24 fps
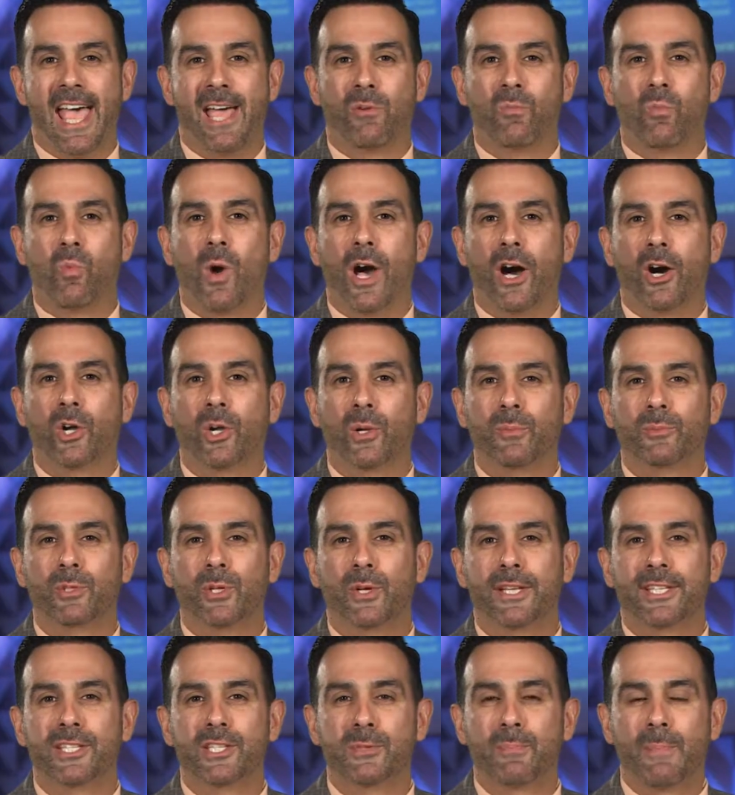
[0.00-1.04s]
and welcome
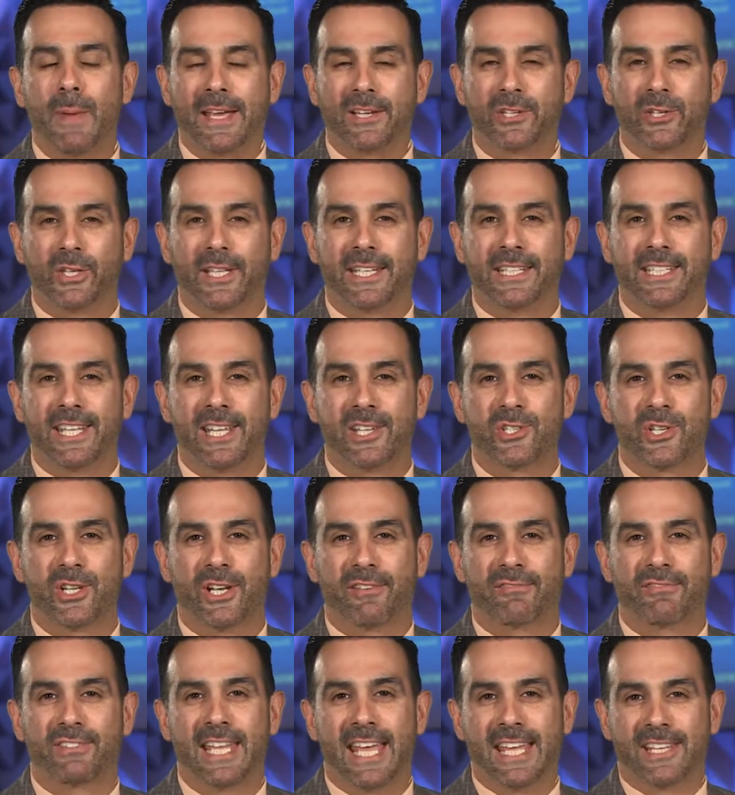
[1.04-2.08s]
to a special
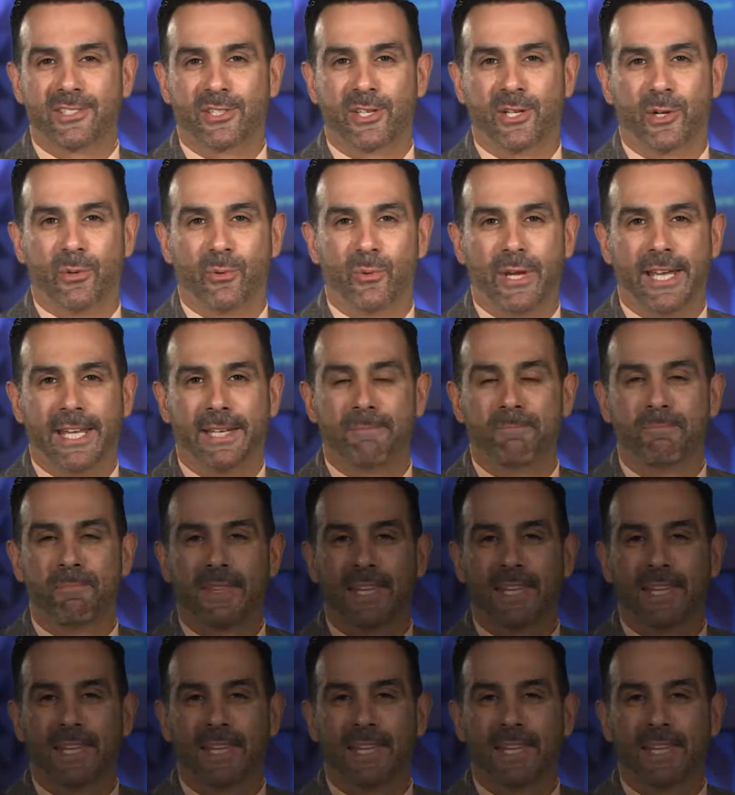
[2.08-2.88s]
edition of Destined to Win.